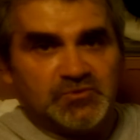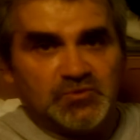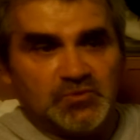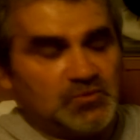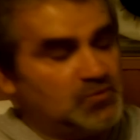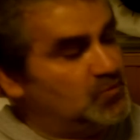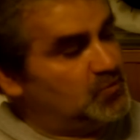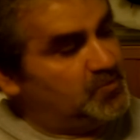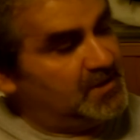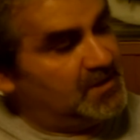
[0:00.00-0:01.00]

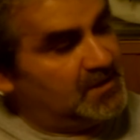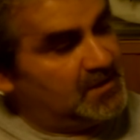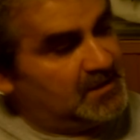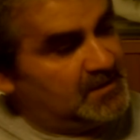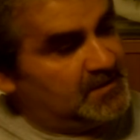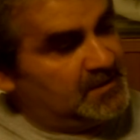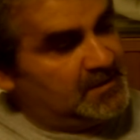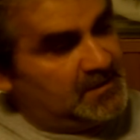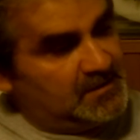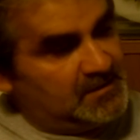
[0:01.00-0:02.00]
to be
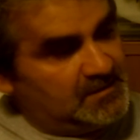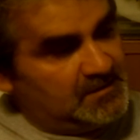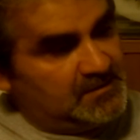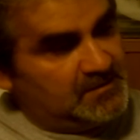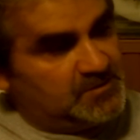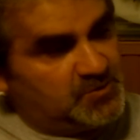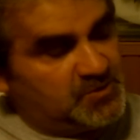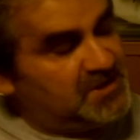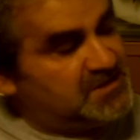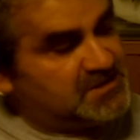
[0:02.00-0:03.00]

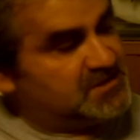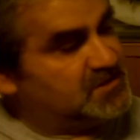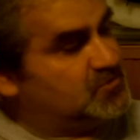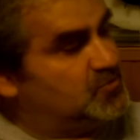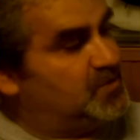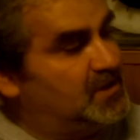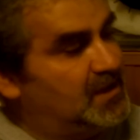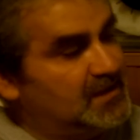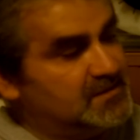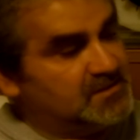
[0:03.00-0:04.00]
treated, to be
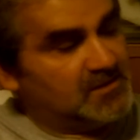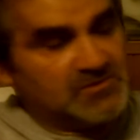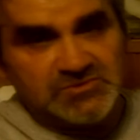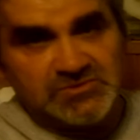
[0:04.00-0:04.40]
healthy,